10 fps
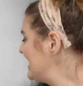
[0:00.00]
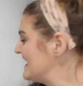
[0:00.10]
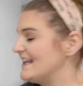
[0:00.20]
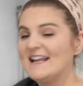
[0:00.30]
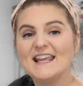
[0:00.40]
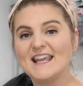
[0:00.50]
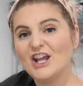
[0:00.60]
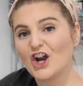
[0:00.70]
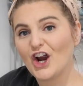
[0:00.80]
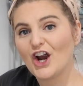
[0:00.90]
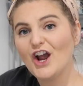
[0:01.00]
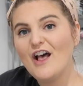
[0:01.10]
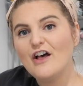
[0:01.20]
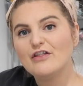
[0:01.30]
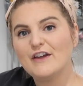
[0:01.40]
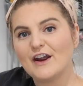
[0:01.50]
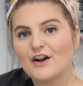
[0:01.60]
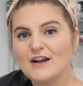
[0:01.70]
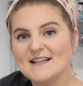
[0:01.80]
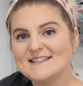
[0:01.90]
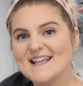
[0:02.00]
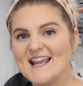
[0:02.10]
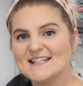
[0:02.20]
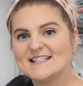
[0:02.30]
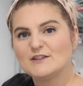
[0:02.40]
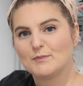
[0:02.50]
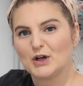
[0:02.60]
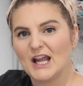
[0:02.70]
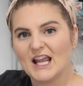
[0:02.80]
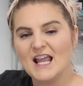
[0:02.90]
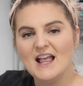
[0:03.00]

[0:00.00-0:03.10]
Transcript: in here there is a spring.